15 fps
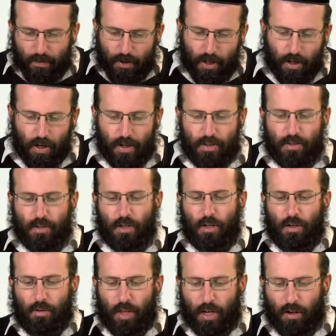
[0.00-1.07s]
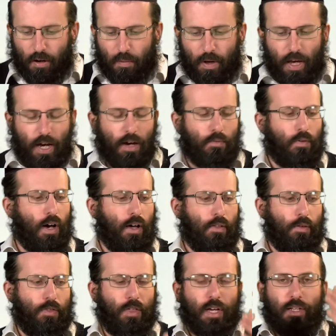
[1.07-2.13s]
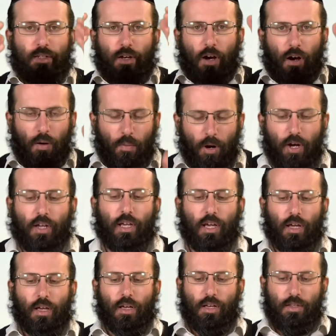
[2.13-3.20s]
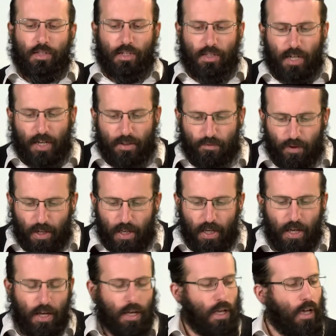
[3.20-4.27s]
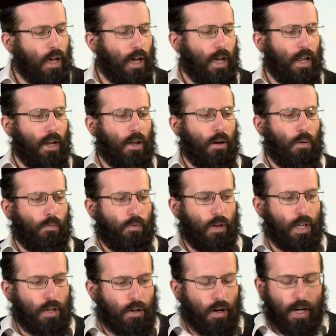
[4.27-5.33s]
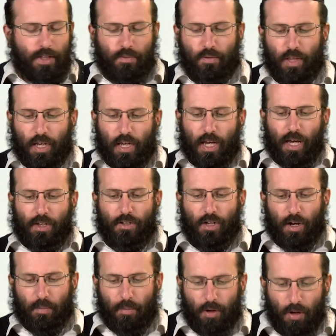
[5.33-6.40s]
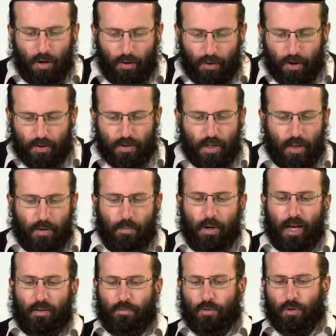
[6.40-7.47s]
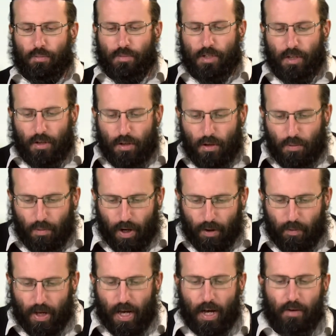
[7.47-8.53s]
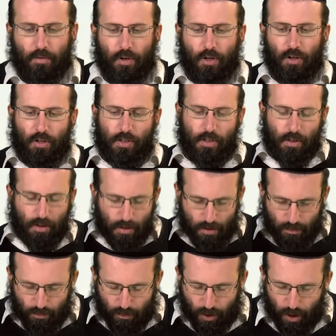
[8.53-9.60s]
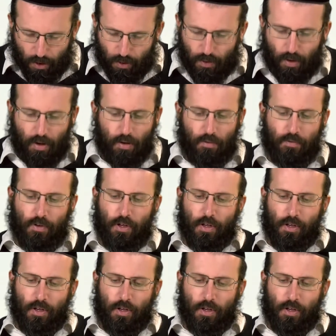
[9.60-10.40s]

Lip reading: a class. Thank God we have other things that are working successfully, and hopefully you guys will then catch up on those other platforms where we have a good flow of